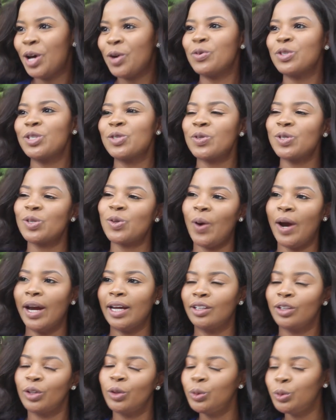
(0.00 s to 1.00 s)
which was
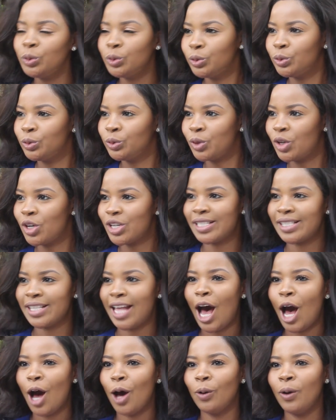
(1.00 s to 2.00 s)
quite cool because
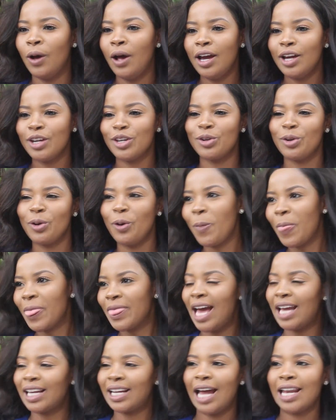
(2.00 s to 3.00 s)
now, you know,
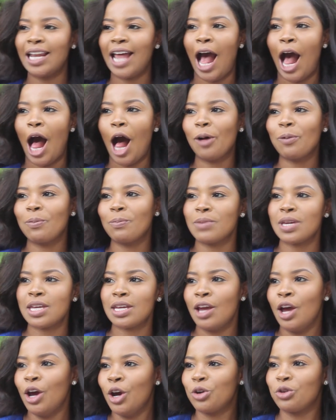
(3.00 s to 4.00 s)
that kind of helped
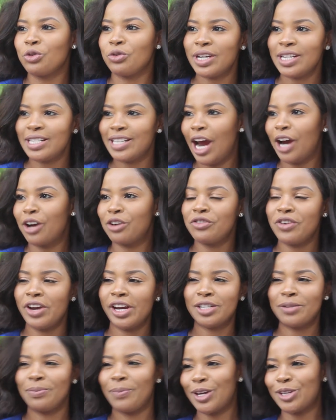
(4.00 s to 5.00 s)
me
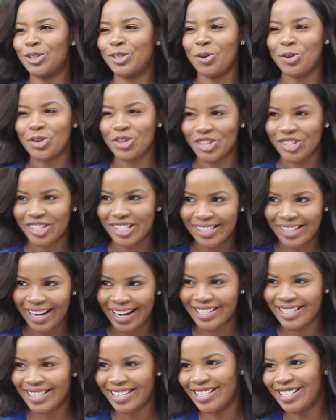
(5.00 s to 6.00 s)
redirect my social
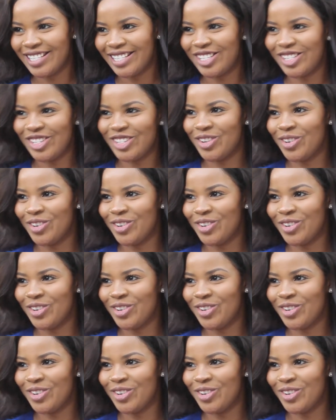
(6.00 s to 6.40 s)
status.